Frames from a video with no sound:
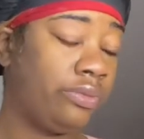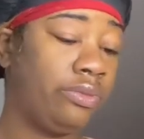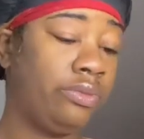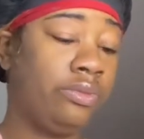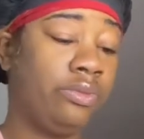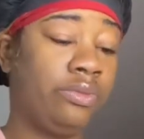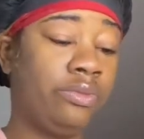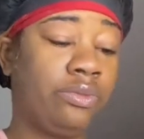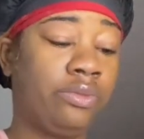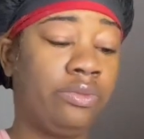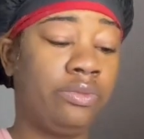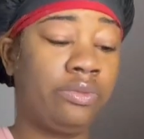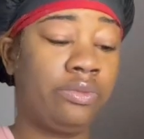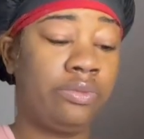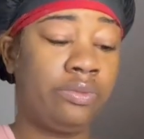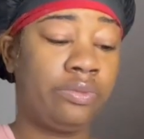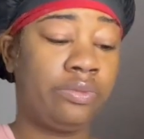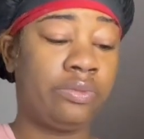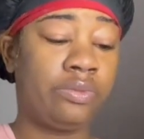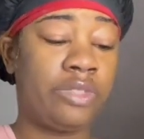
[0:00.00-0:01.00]

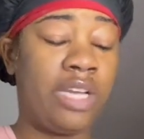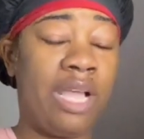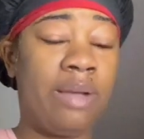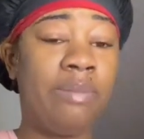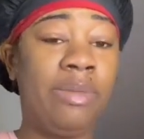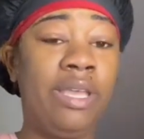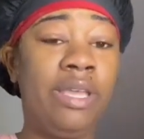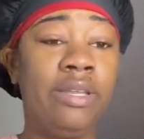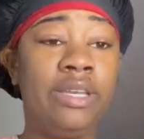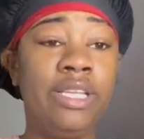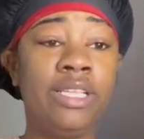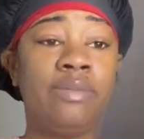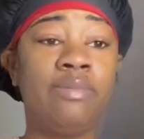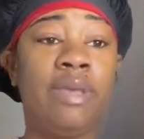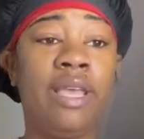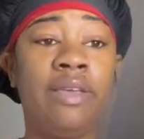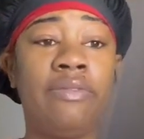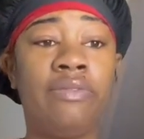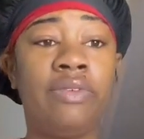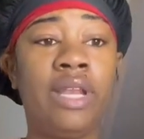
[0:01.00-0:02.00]
I'm hearing this
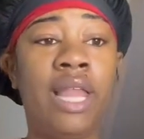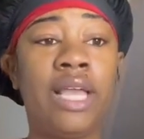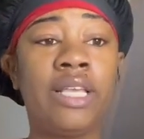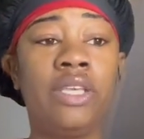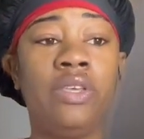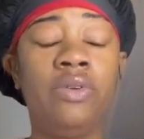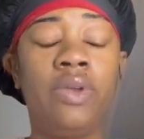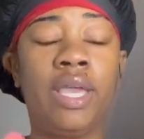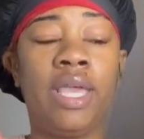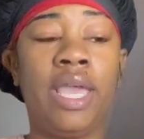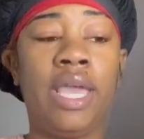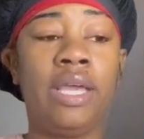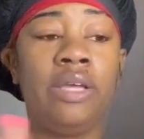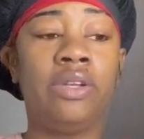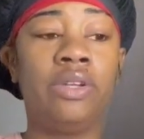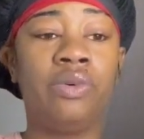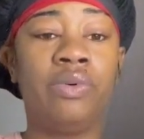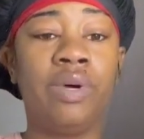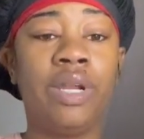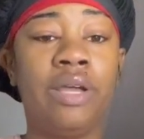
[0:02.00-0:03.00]
man feel like you can
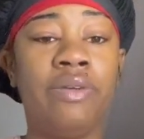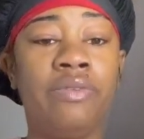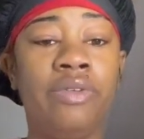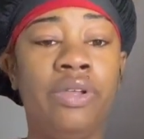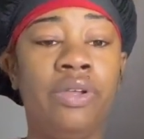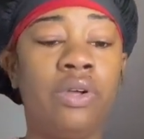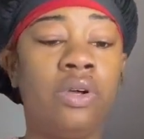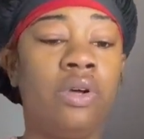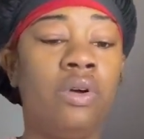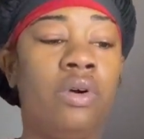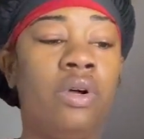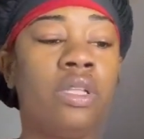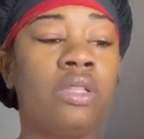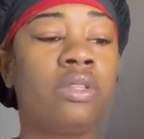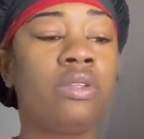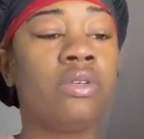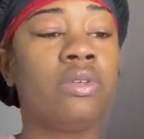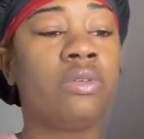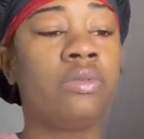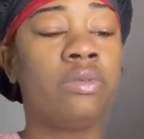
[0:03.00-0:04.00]
handle whatever you're going
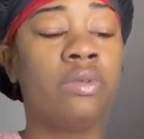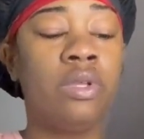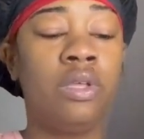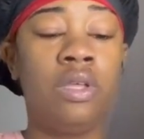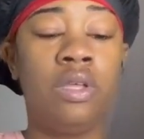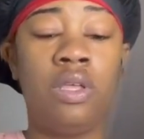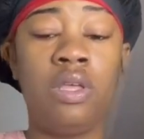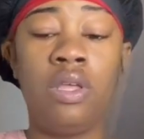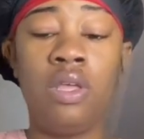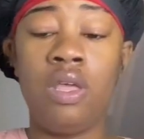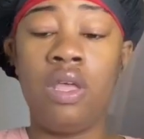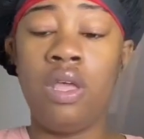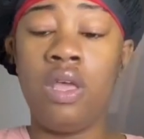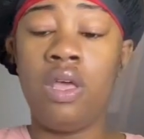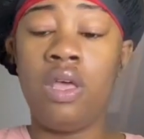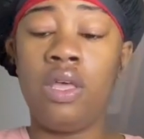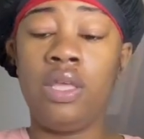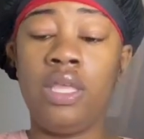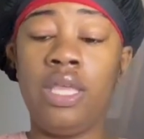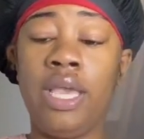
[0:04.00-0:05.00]
through.
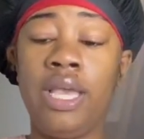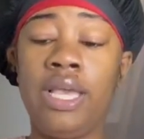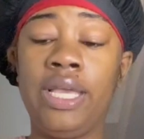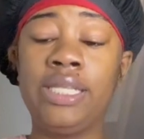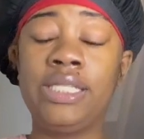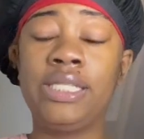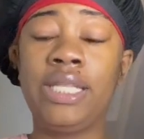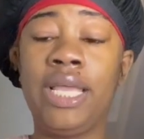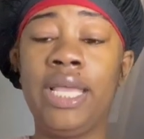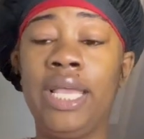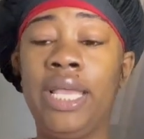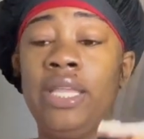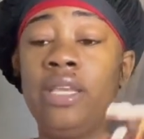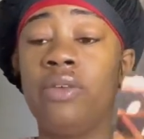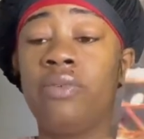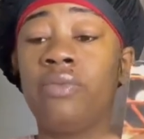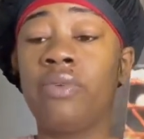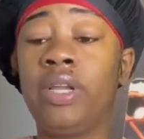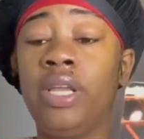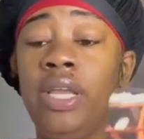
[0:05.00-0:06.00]
Yeah, it stayed in
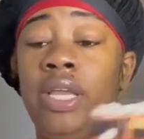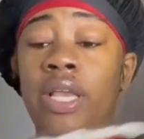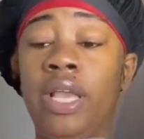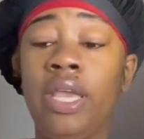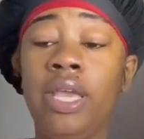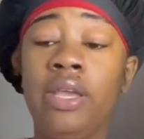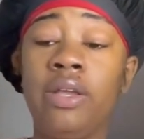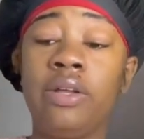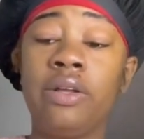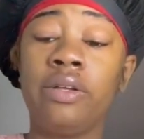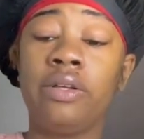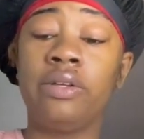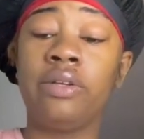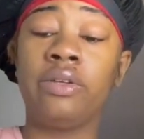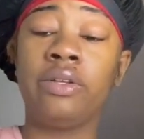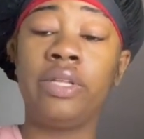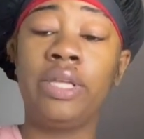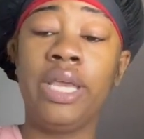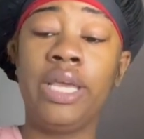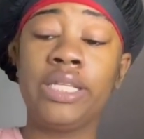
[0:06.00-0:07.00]
the ring here.
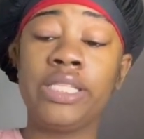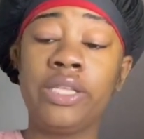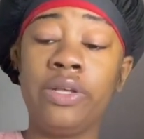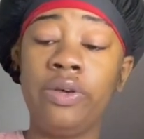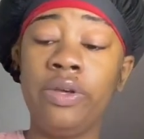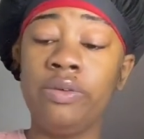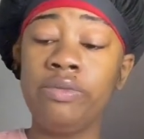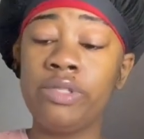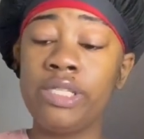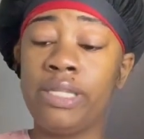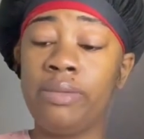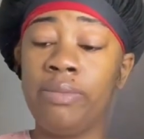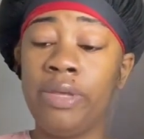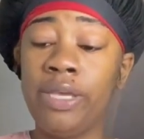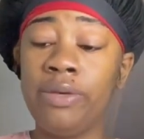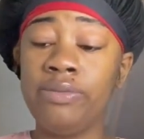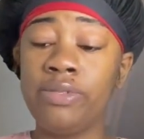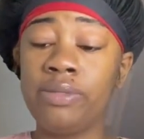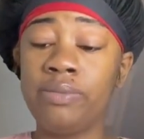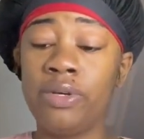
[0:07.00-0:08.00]
Yeah, so
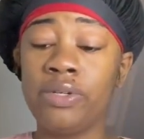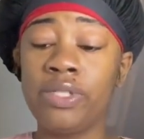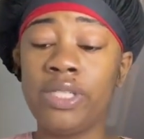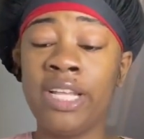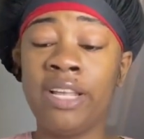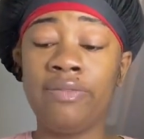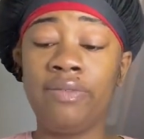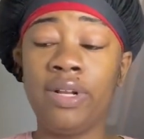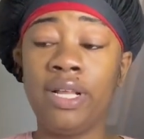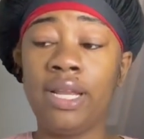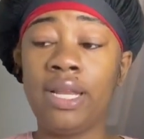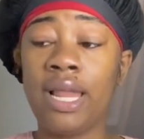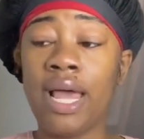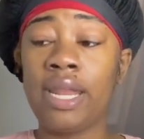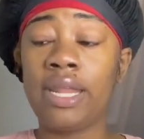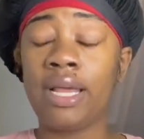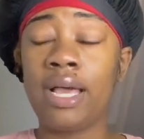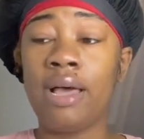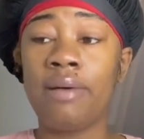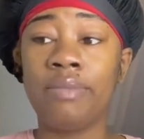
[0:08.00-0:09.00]
it was most definitely a
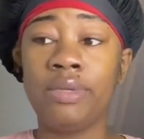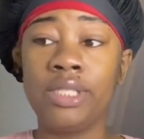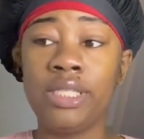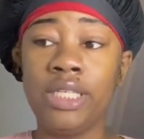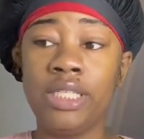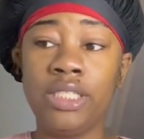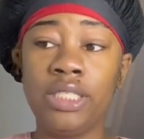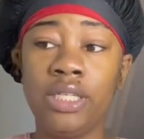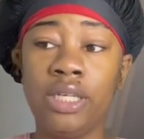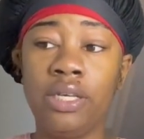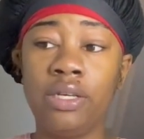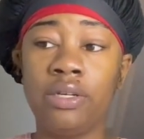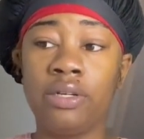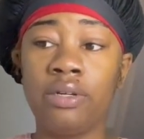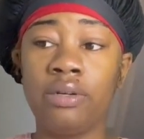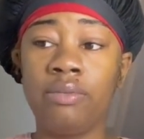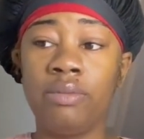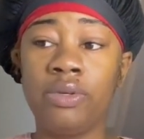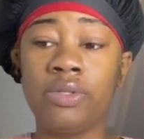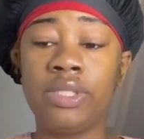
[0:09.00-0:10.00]
lot of competition here.
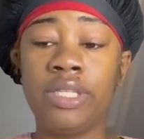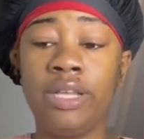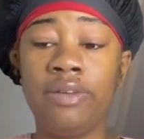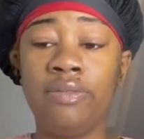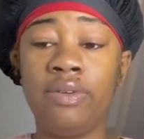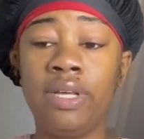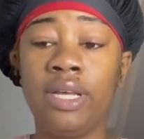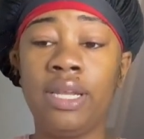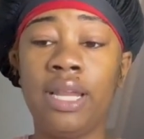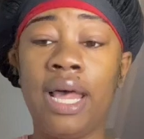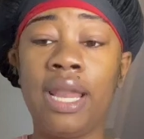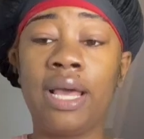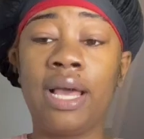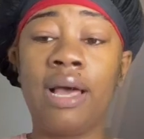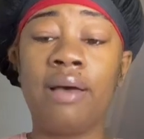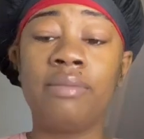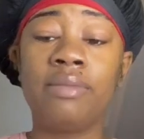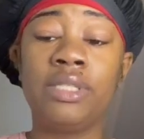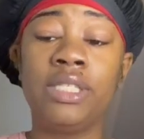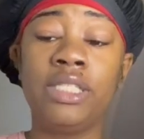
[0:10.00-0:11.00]
Most definitely a lot of
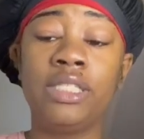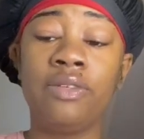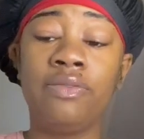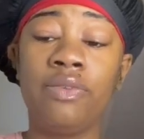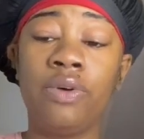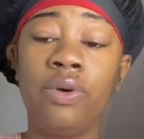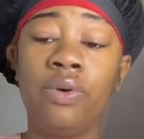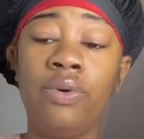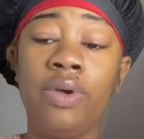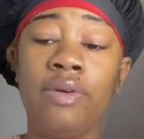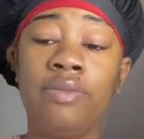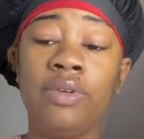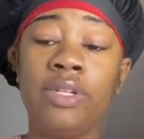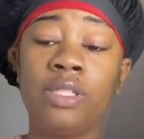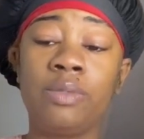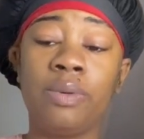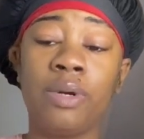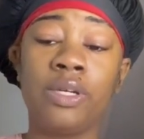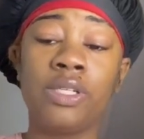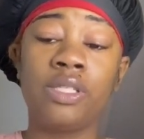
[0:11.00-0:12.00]
competition for whoever
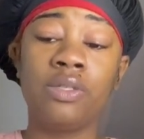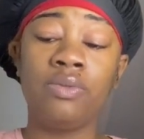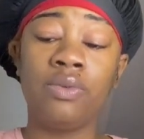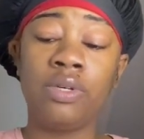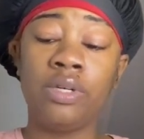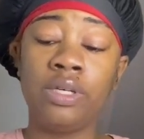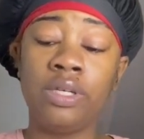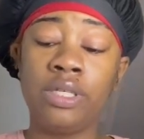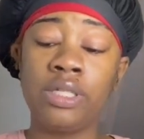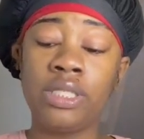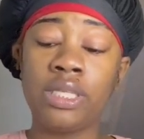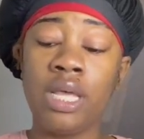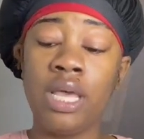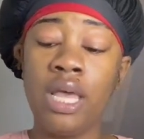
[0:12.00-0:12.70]
this person was.